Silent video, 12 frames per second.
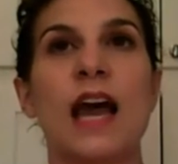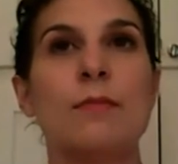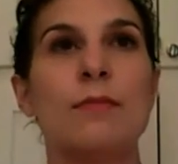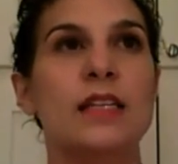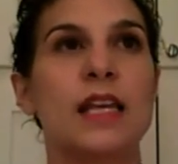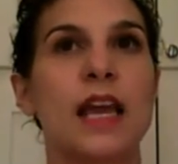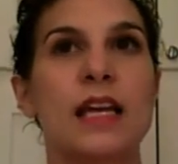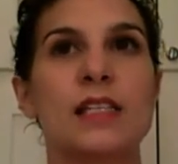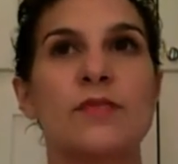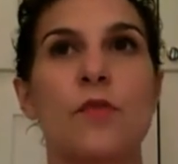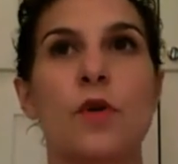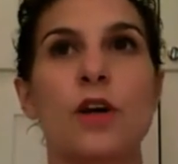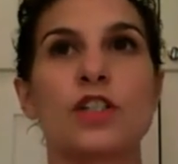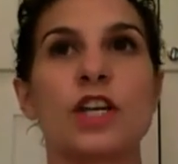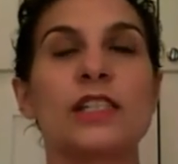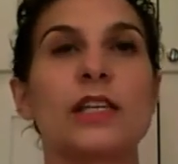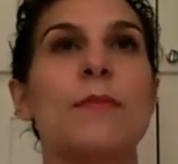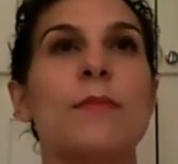time it takes for
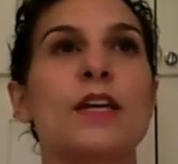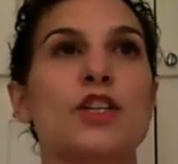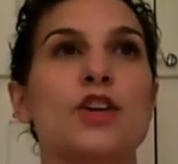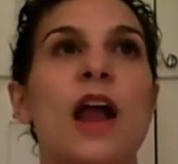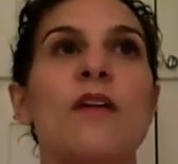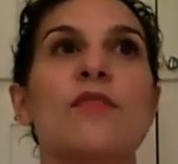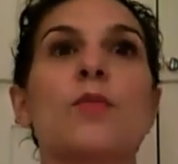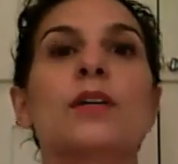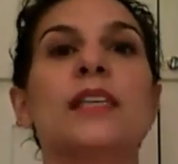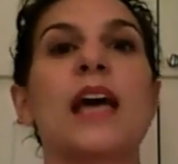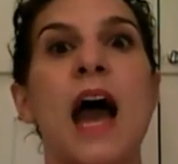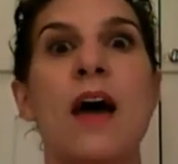just to make sure everyone's